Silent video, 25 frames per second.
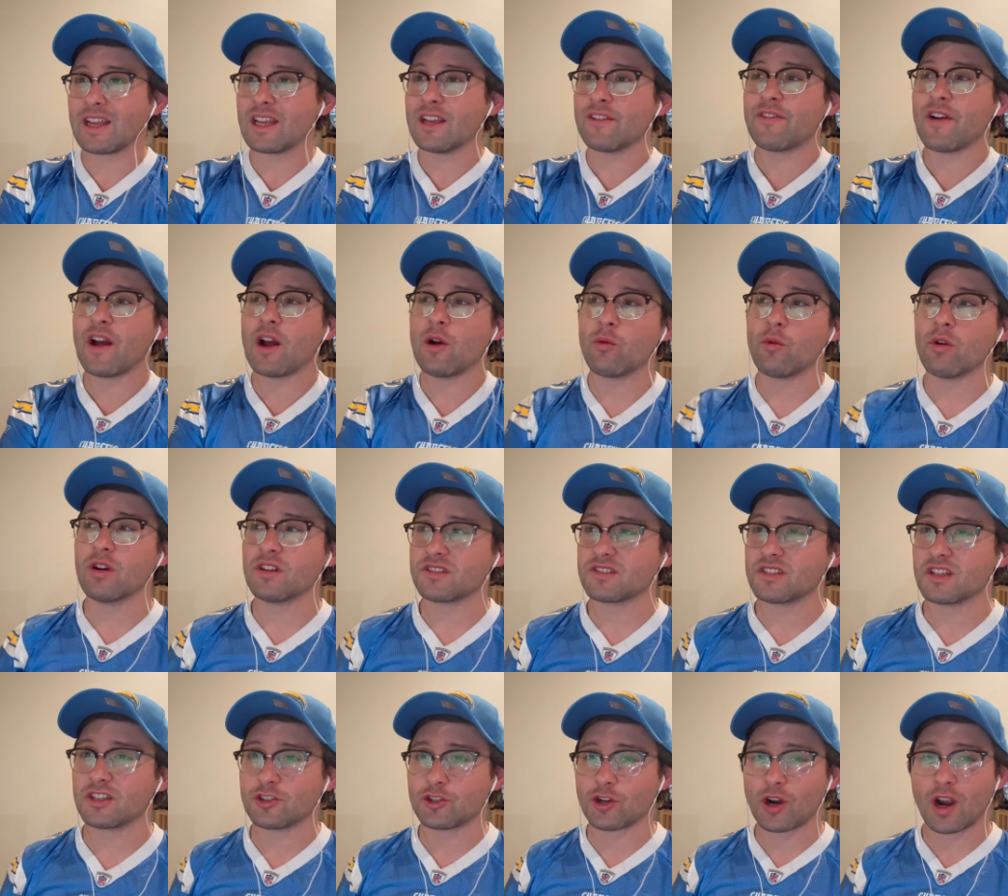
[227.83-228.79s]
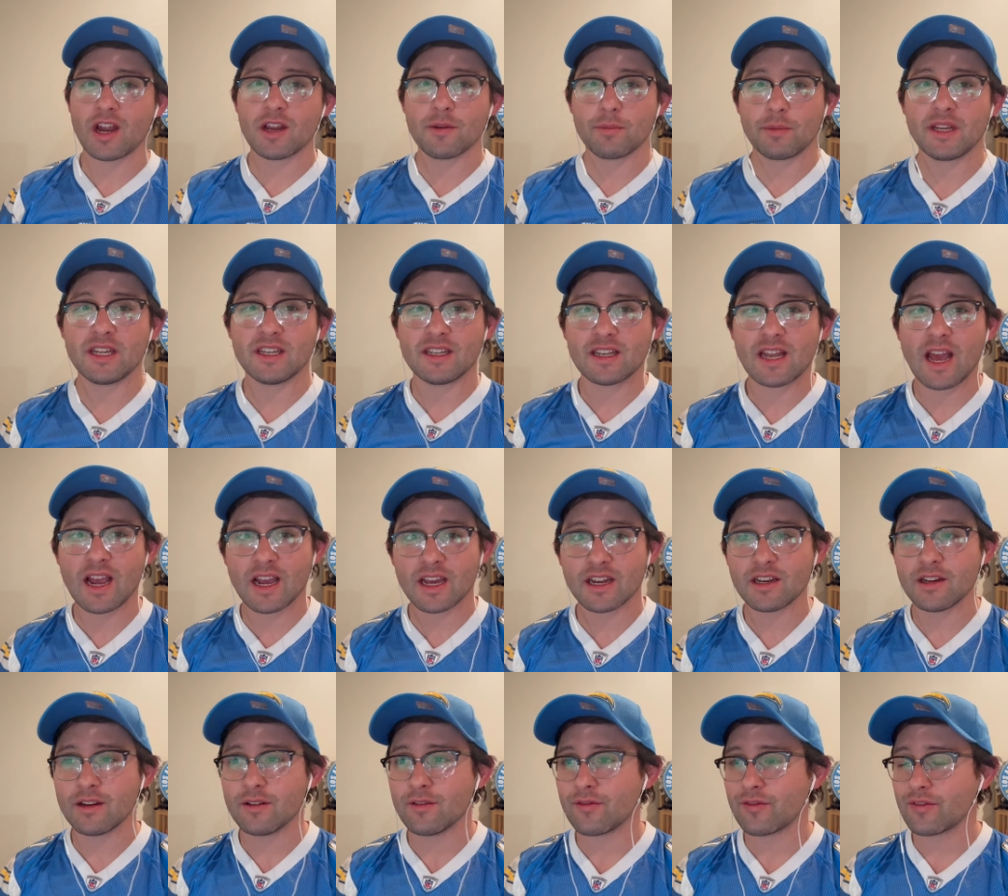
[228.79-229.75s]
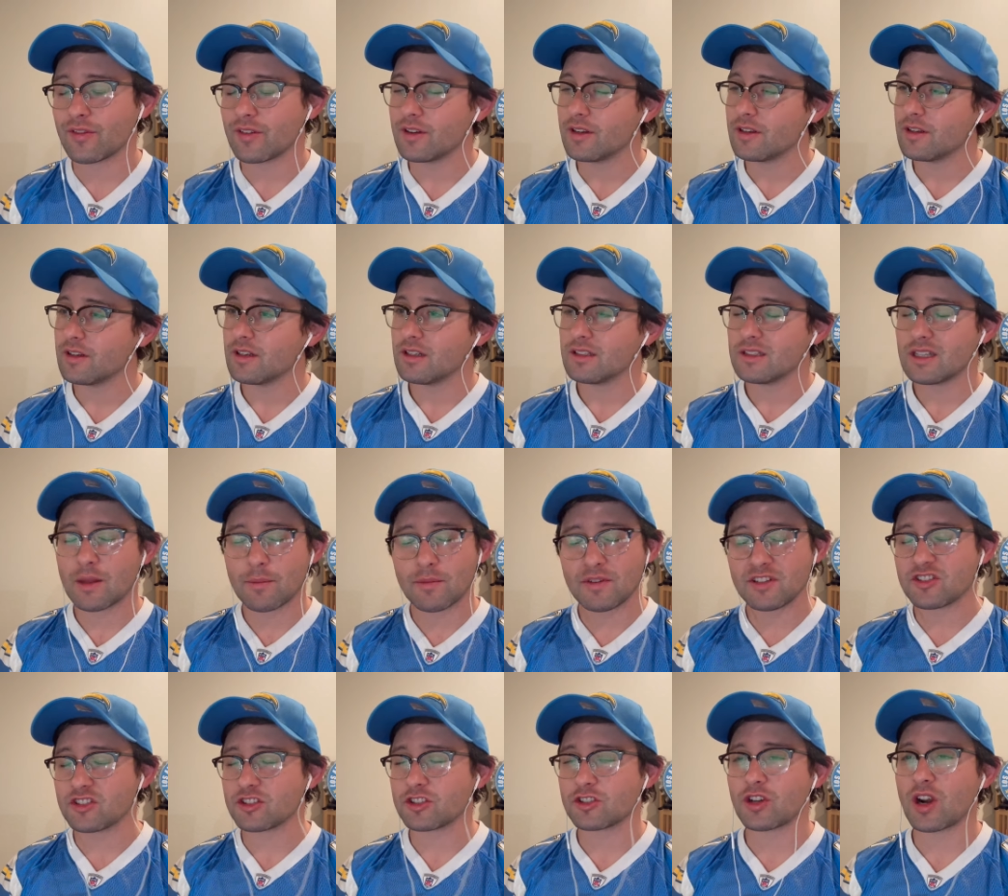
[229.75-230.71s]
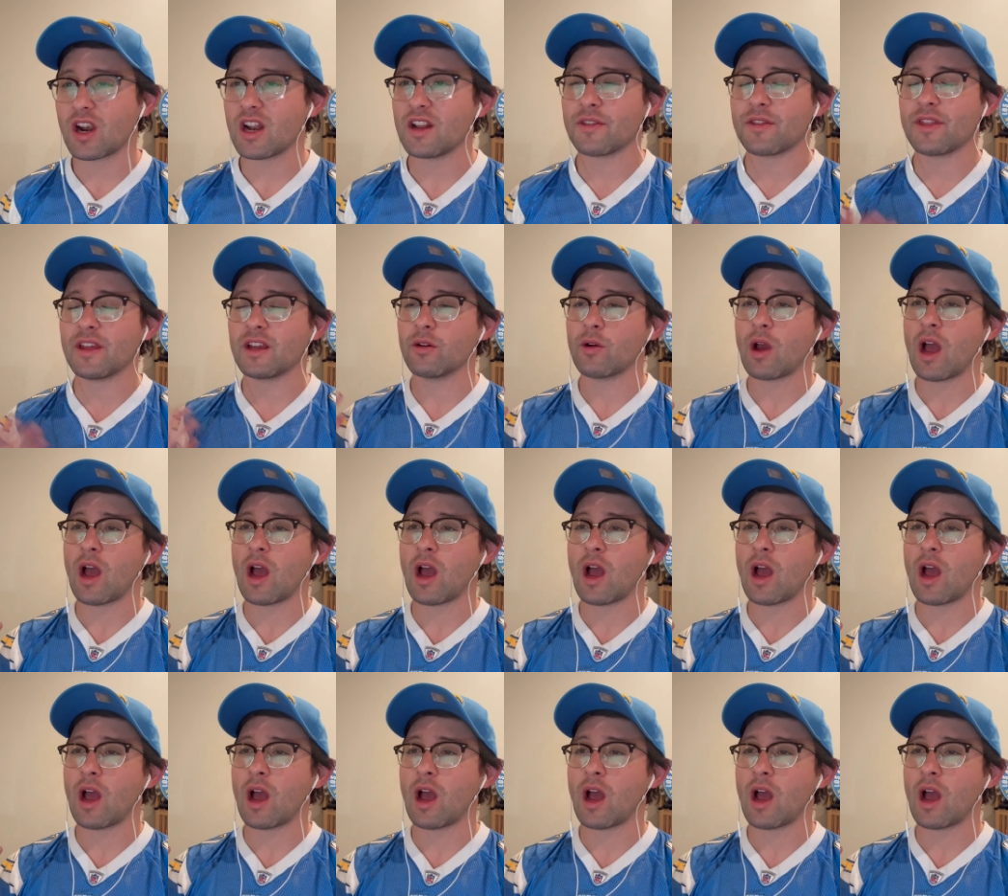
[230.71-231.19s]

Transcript: if I was to try and be negative, let me just try and think.